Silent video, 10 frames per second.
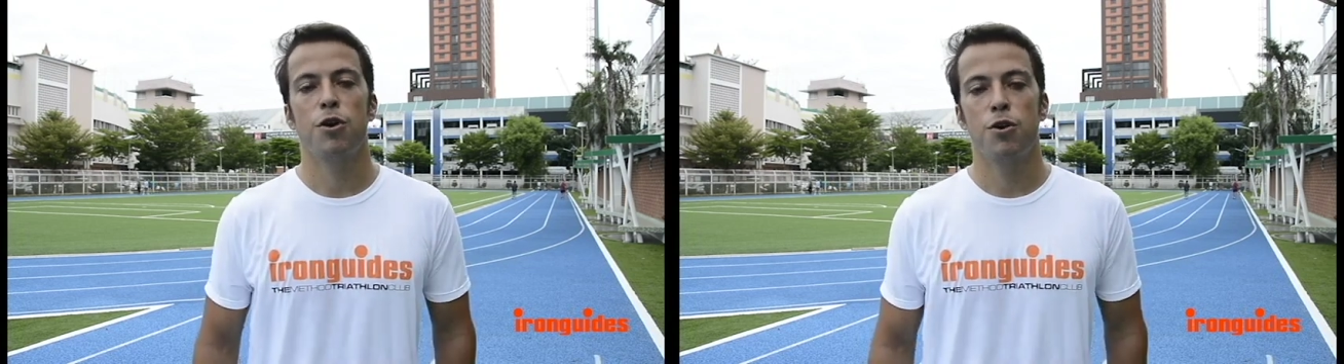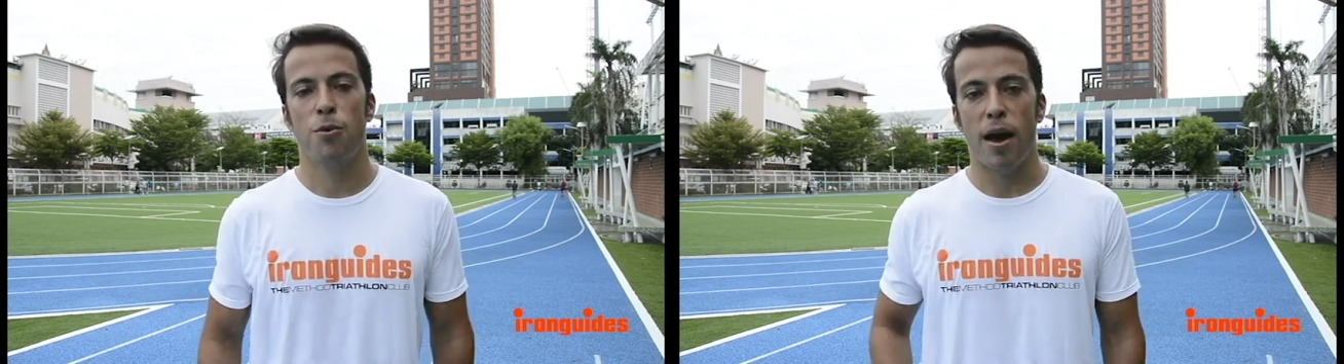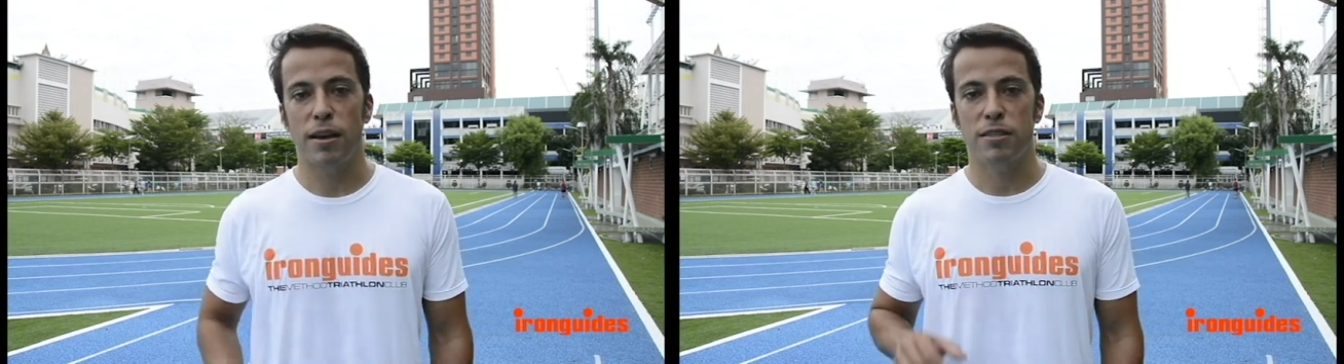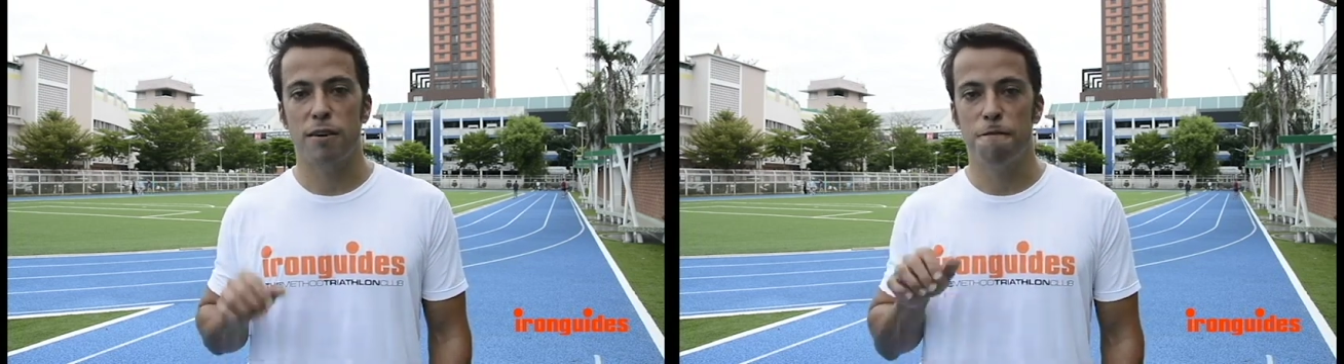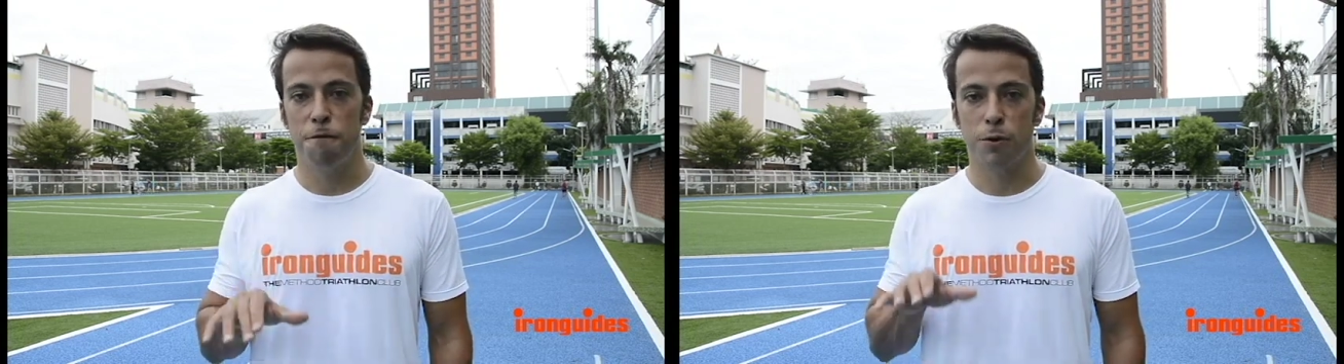right
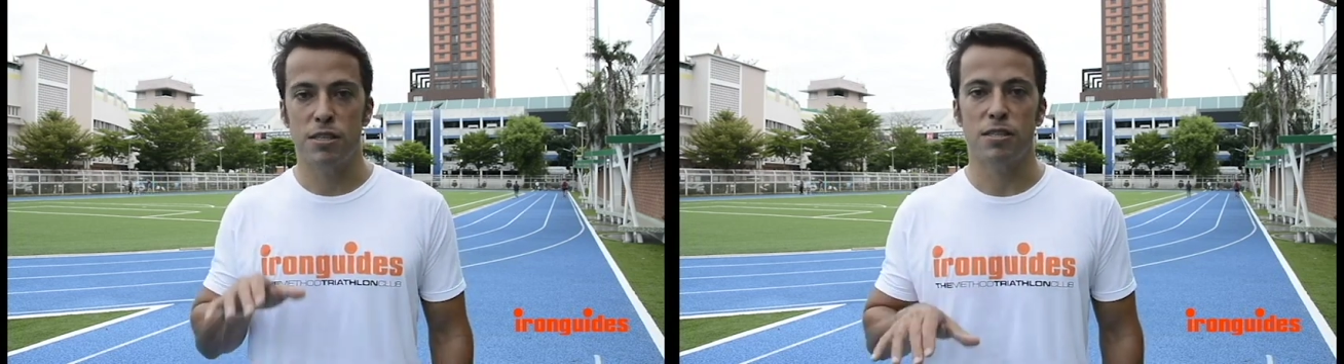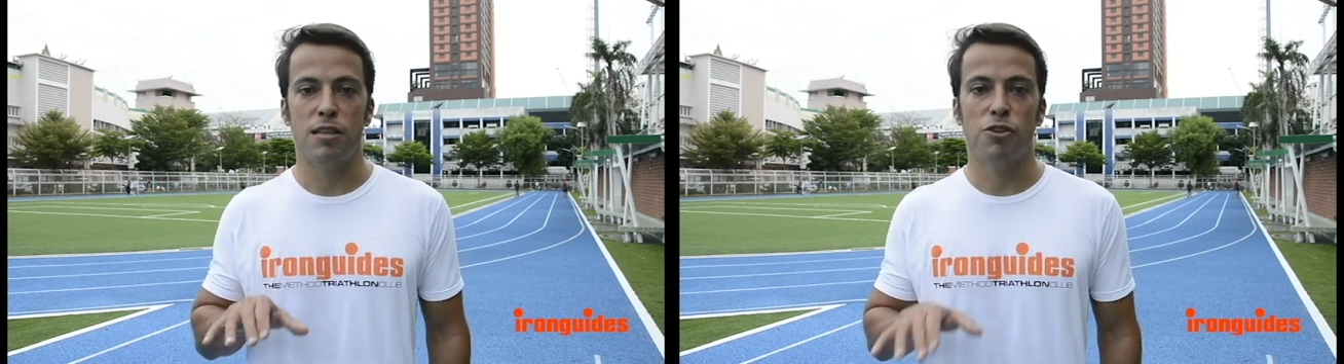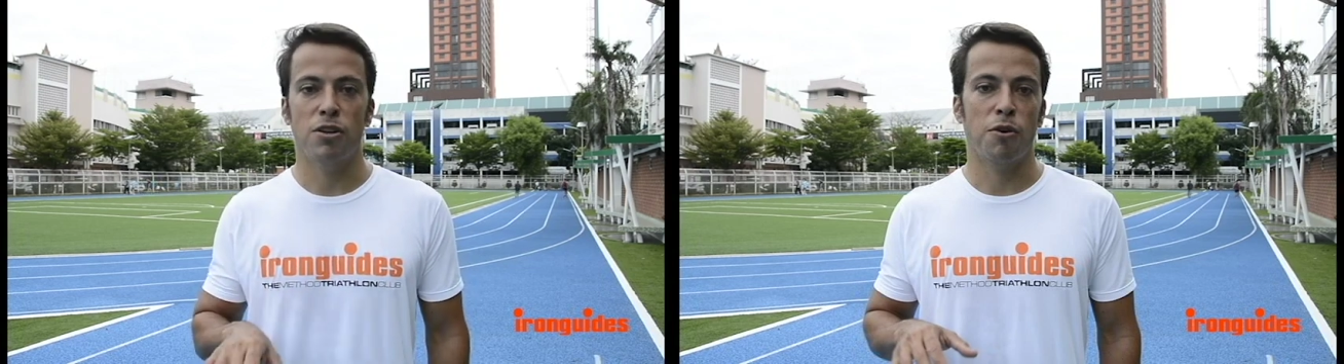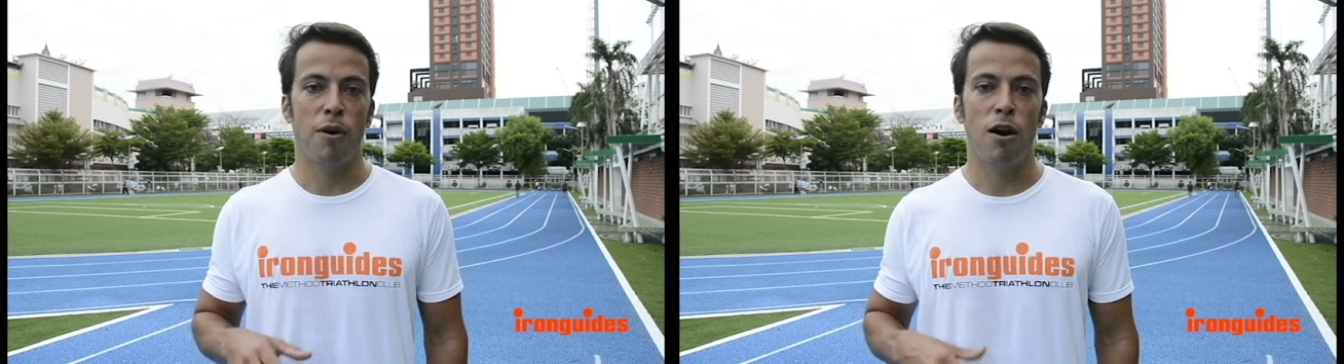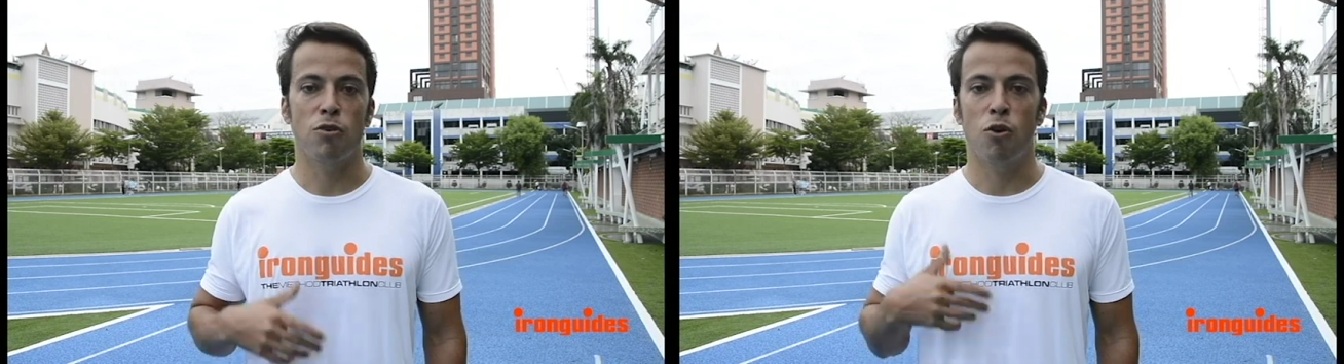foot is touching the
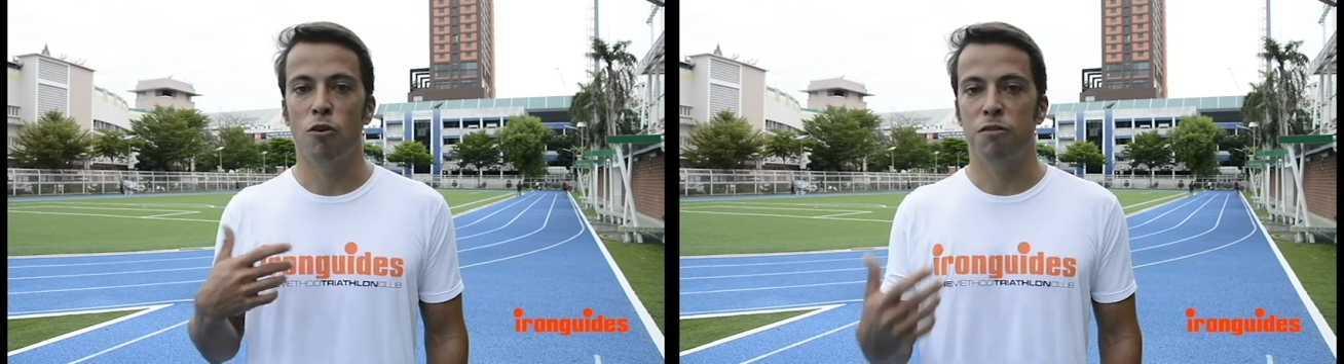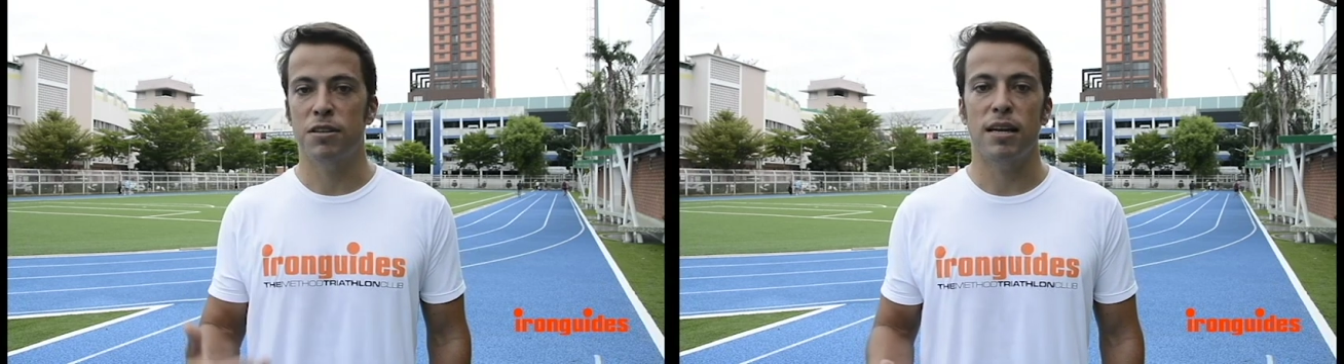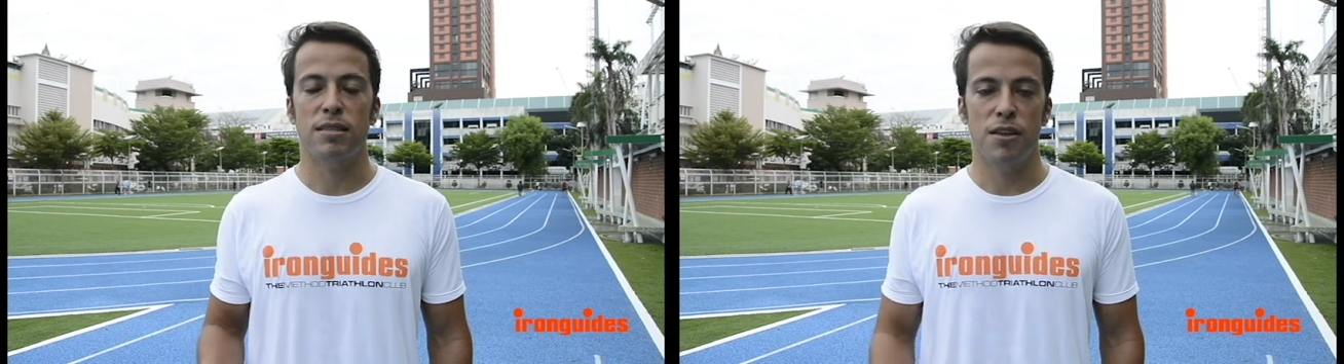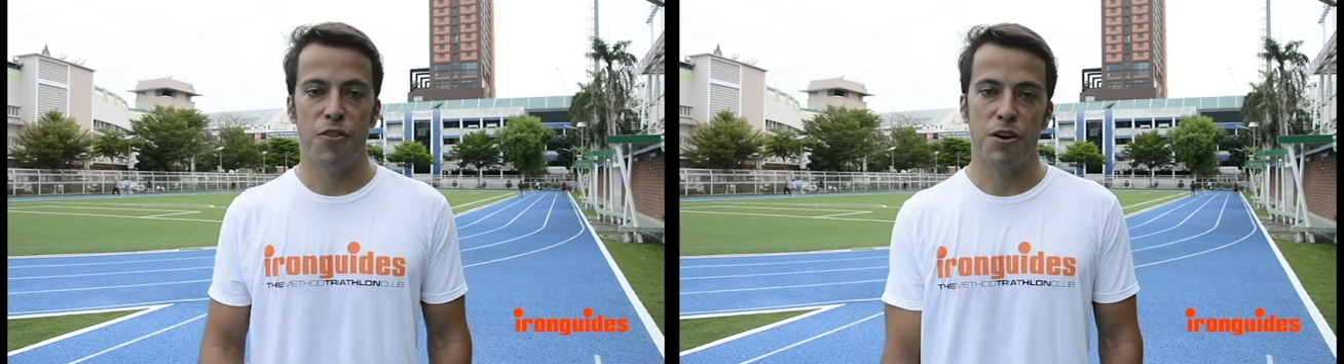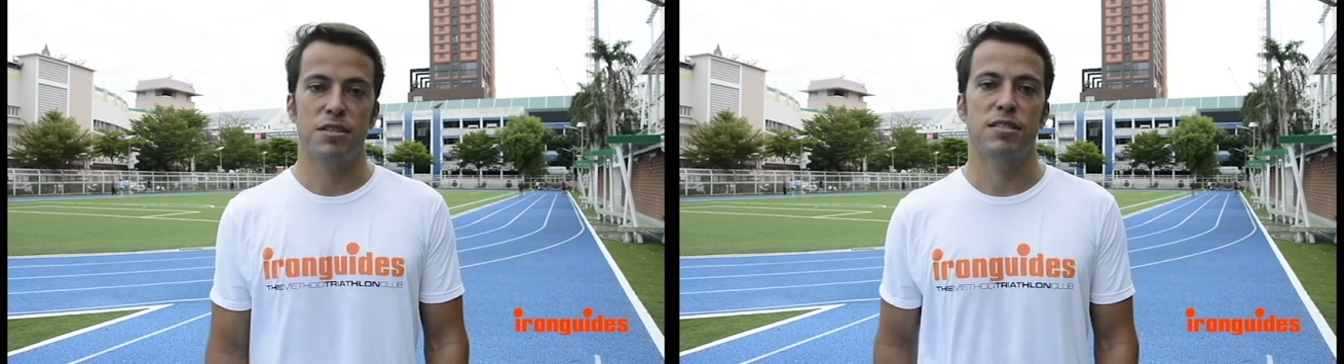ground over that
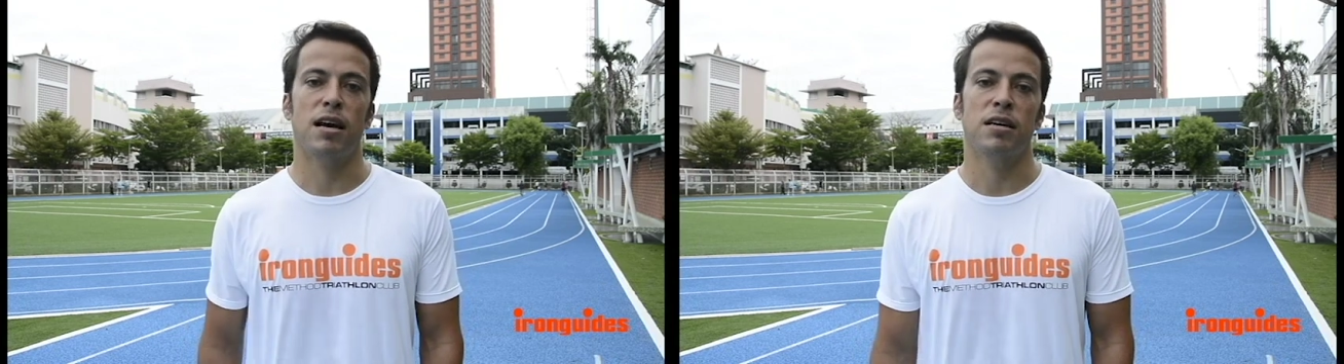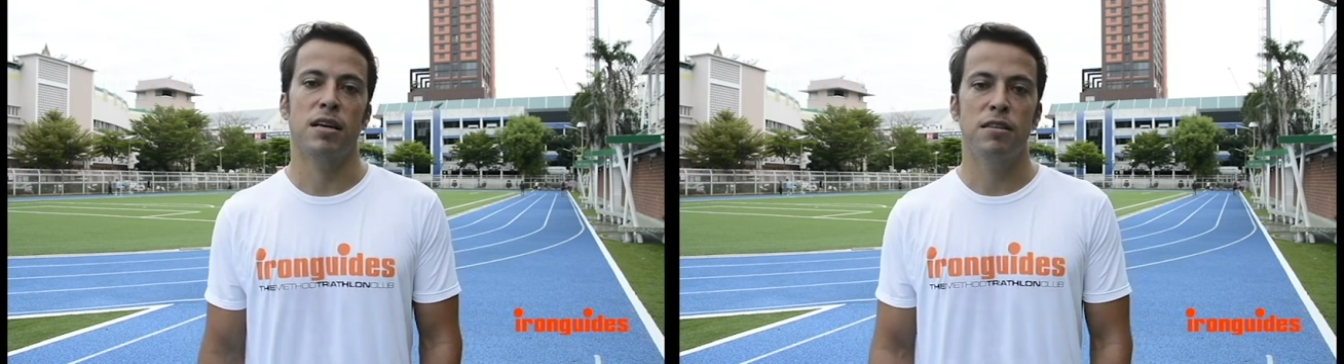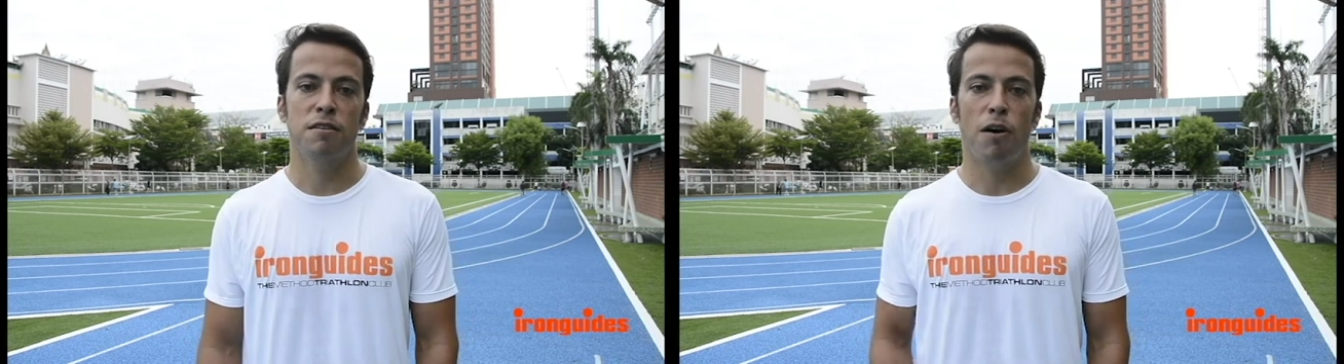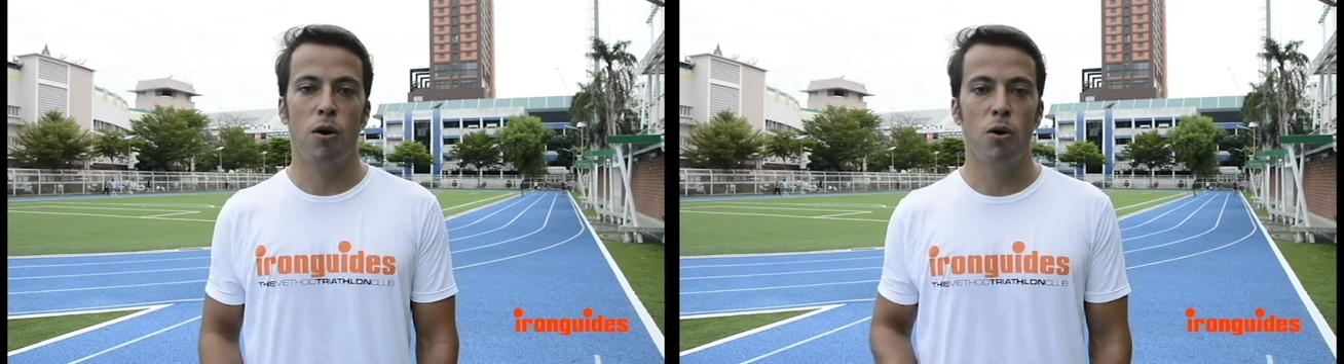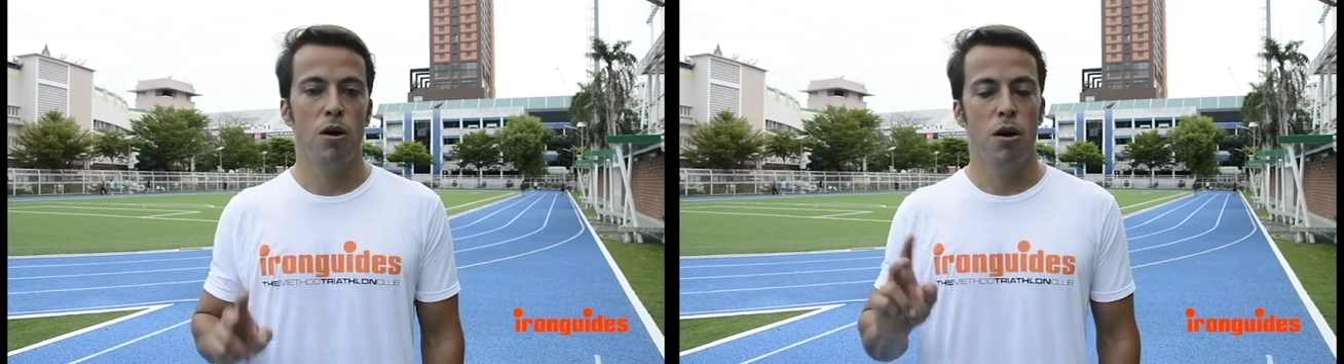30-second interval.